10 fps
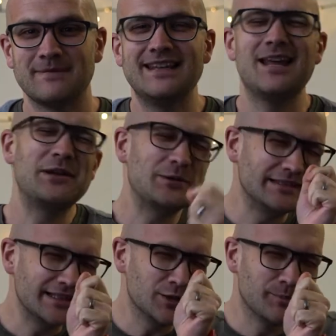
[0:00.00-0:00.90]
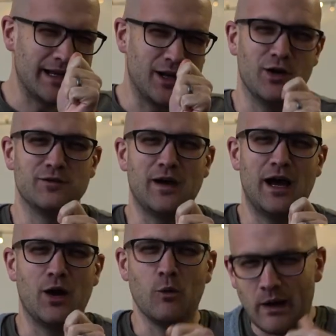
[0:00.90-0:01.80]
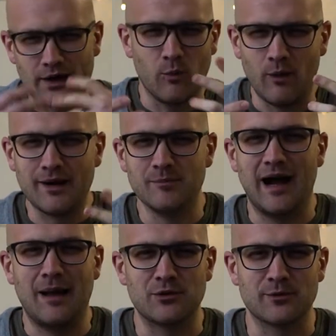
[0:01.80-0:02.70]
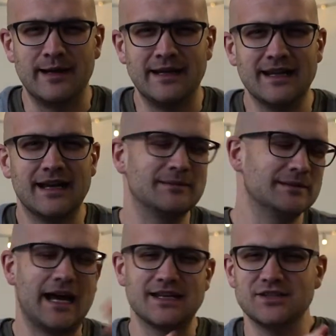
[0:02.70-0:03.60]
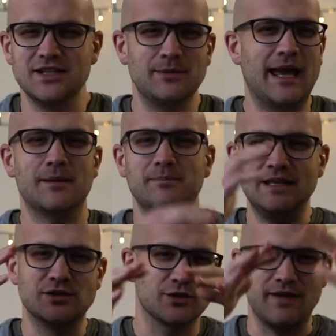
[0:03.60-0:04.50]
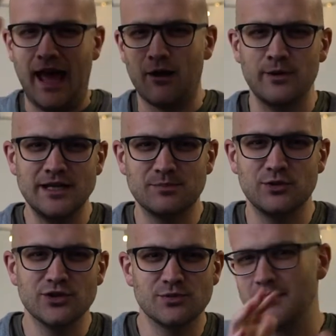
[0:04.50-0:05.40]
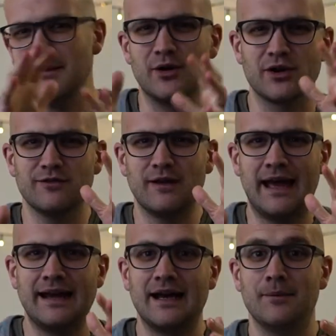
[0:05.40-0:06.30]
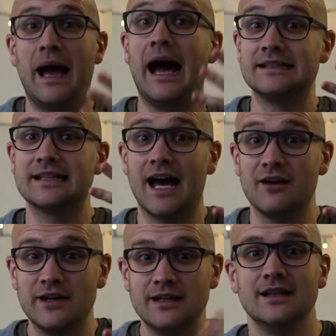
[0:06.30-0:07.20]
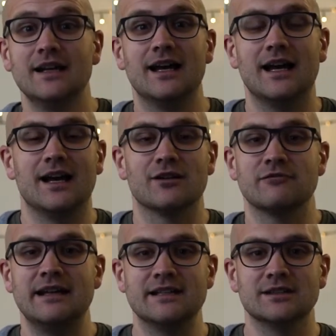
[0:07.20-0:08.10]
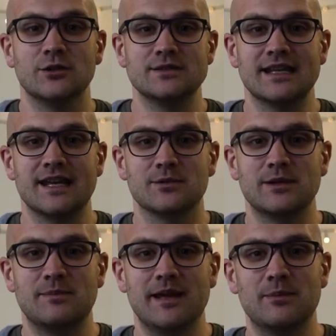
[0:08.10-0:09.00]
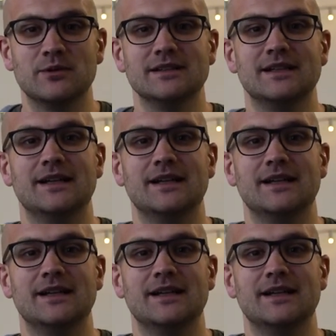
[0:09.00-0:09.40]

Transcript: Now, we do a little bit of one-on-one Bible reading. Last year, we had a big sort of outreach push where we modified Uncover, reading Luke together with people.